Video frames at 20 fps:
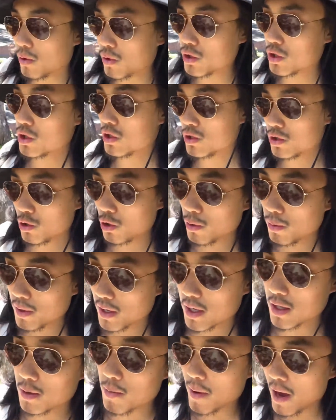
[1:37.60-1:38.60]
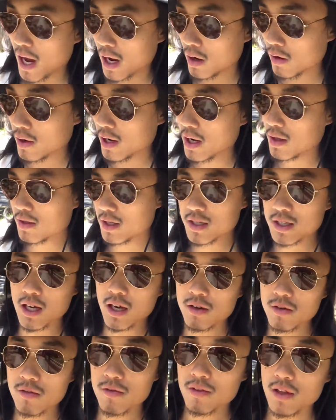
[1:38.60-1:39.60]
Birds chirping in the background, the
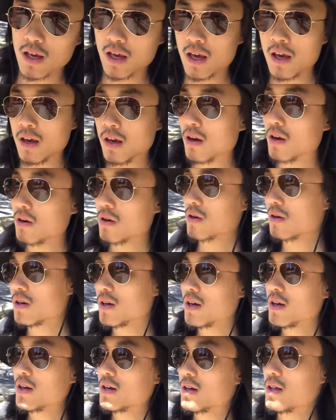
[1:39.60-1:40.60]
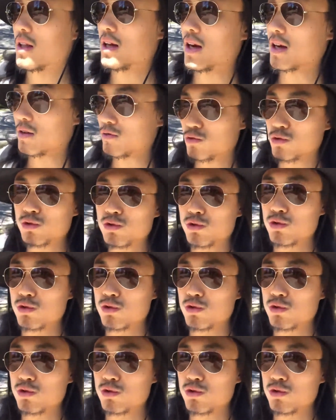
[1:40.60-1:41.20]
sound of the air, like